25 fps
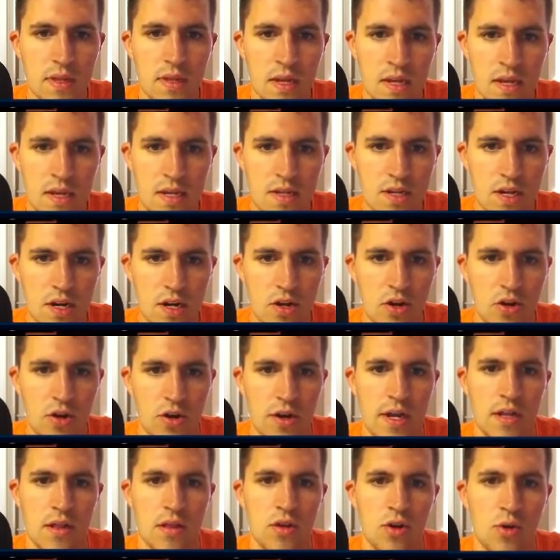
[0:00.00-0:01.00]
He's going to
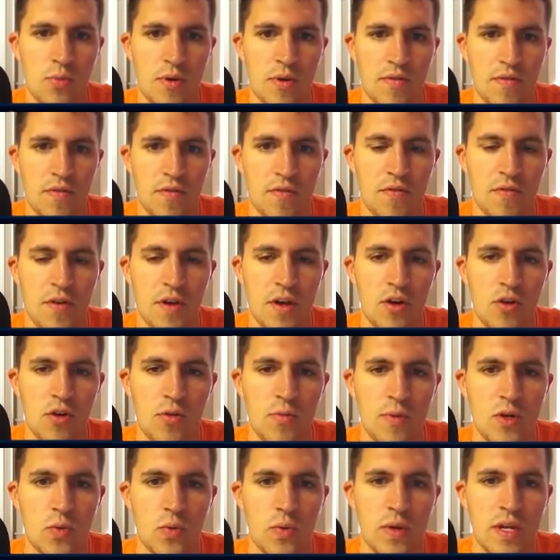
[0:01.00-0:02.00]
create a little bit of a funnel
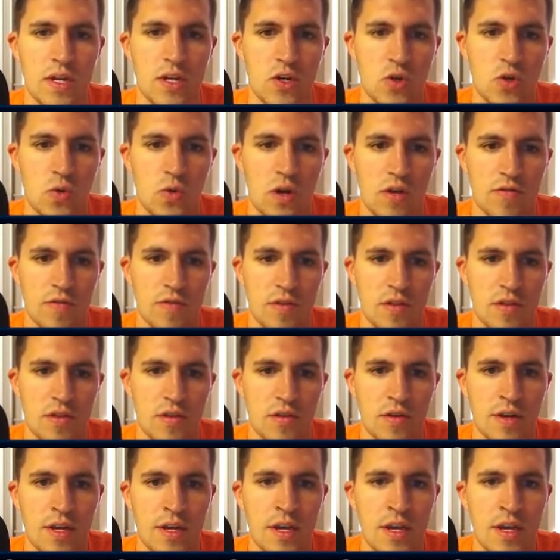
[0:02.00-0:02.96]
between 12 and 3.